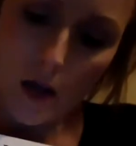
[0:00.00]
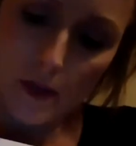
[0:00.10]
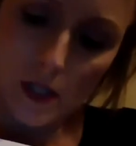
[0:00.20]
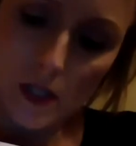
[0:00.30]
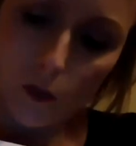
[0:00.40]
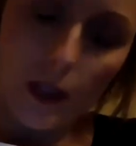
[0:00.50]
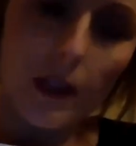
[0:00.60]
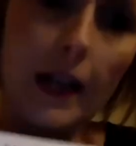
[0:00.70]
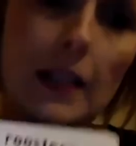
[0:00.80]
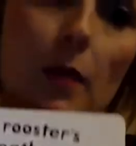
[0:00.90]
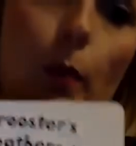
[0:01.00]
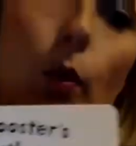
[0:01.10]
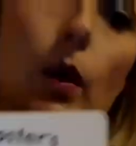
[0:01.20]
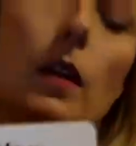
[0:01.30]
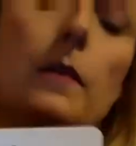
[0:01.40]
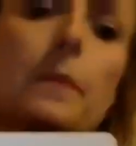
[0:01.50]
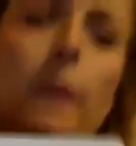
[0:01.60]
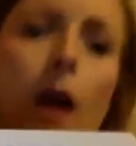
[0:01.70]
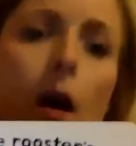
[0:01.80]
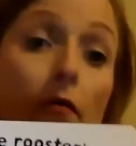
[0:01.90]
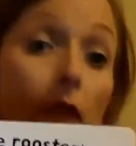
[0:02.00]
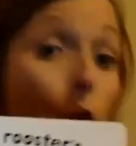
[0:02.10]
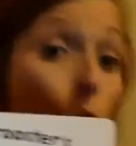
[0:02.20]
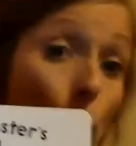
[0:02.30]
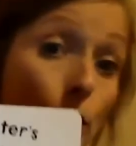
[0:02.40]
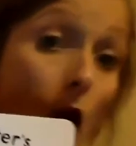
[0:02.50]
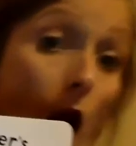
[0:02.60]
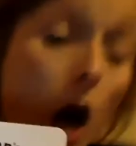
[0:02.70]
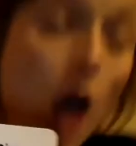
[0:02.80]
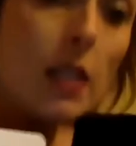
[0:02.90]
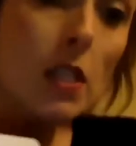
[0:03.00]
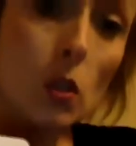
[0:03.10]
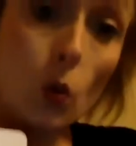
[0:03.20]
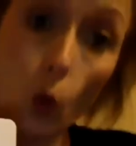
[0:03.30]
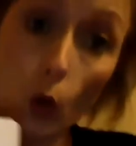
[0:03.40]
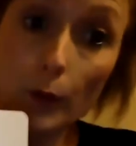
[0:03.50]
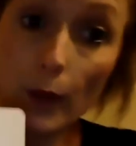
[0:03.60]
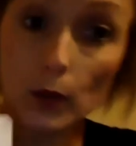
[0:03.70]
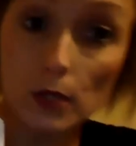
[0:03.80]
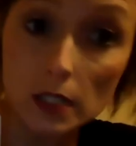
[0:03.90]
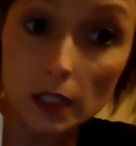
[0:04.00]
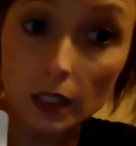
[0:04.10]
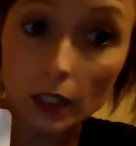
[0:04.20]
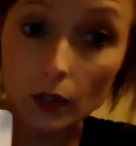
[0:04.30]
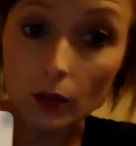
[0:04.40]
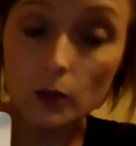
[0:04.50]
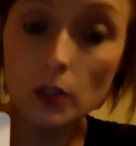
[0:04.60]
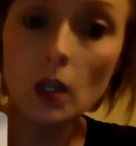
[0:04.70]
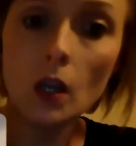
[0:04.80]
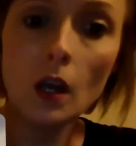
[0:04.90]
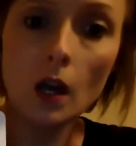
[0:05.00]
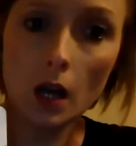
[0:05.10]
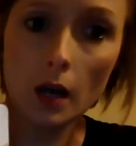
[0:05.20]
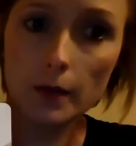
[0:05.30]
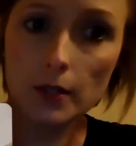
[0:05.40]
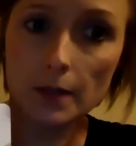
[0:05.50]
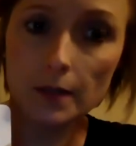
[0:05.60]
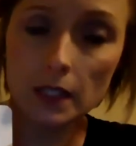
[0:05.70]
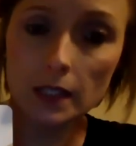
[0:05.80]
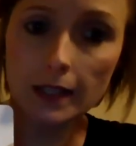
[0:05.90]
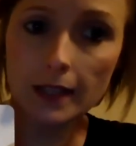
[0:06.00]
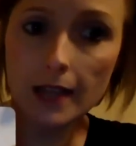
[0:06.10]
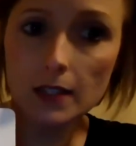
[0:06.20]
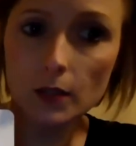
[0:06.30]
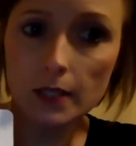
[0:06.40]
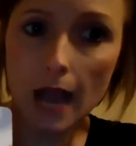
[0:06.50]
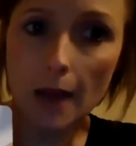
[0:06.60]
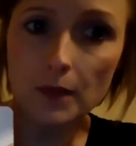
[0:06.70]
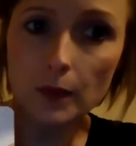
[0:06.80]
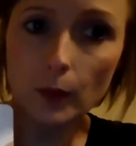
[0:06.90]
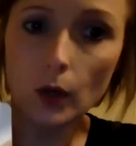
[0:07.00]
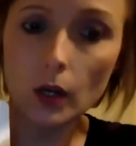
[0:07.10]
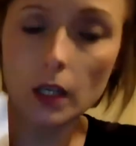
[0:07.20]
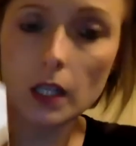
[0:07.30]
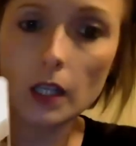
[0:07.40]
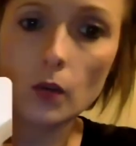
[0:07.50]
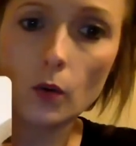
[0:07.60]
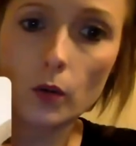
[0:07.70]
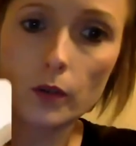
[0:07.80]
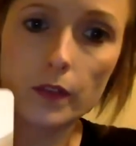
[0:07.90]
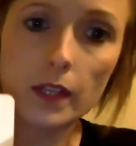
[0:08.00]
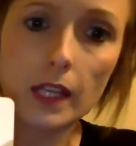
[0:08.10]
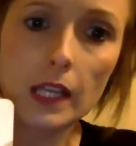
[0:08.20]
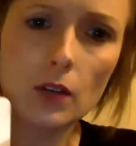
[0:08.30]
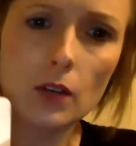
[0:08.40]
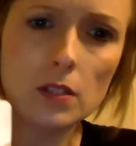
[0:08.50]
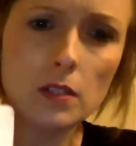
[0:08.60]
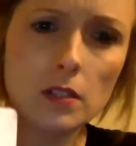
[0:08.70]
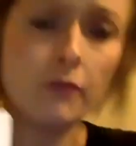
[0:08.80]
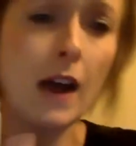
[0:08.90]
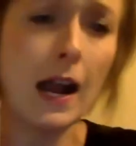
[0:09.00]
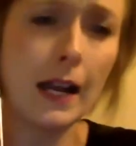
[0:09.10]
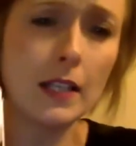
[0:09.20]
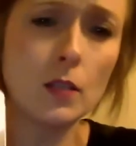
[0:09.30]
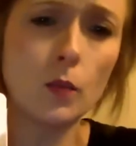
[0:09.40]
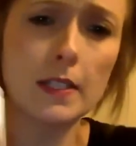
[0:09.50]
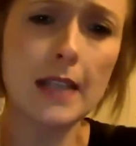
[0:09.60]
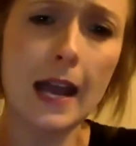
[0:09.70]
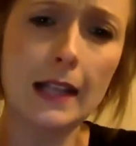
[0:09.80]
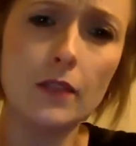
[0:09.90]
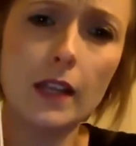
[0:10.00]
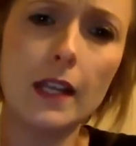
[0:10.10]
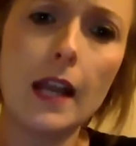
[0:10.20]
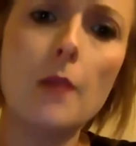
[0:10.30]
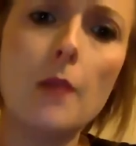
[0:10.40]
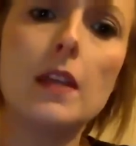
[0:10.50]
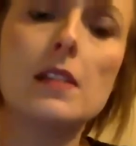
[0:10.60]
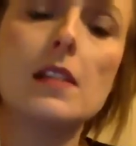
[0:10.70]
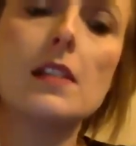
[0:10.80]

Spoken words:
So we like to put Velcro dots or a post-it note or something like that to adapt the book in order for the kiddos to find where it's activated out, because it's